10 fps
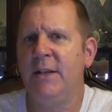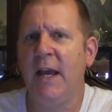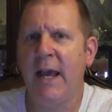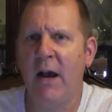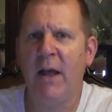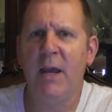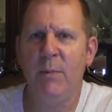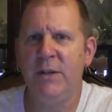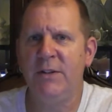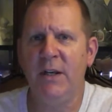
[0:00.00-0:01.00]
take out
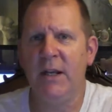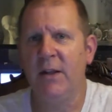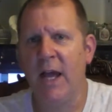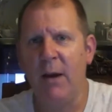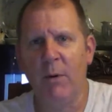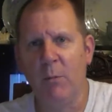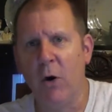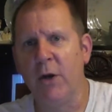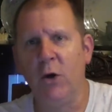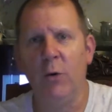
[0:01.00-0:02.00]
ABCD Lamb and
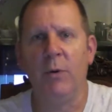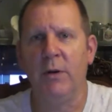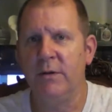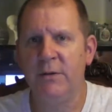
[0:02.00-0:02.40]
Amari Cooper and